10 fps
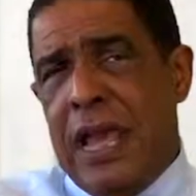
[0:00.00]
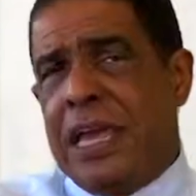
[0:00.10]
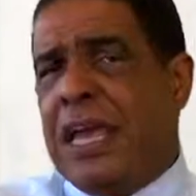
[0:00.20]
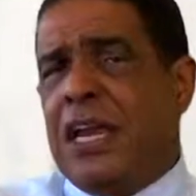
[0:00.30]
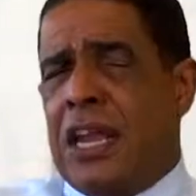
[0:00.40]

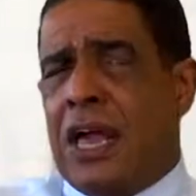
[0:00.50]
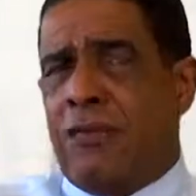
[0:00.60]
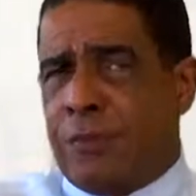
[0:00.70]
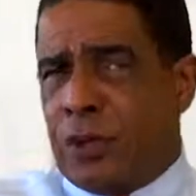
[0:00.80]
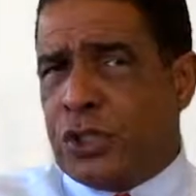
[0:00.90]
and get a lot
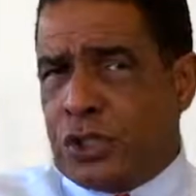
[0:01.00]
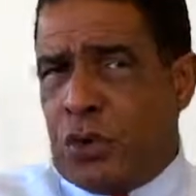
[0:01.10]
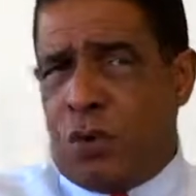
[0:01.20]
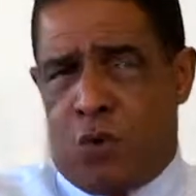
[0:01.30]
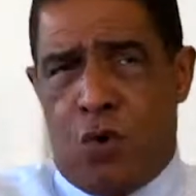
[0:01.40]
of
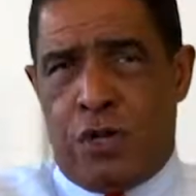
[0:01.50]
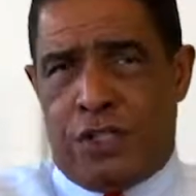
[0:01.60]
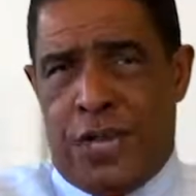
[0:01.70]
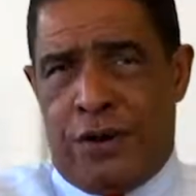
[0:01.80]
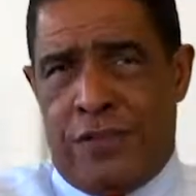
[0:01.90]
personal
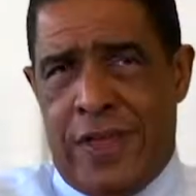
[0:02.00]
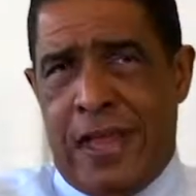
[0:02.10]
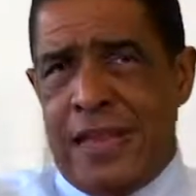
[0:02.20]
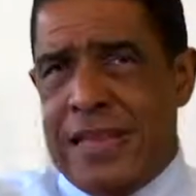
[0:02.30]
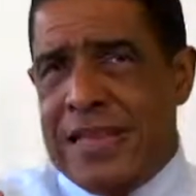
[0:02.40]
rewards out of
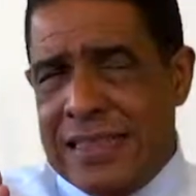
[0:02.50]
that,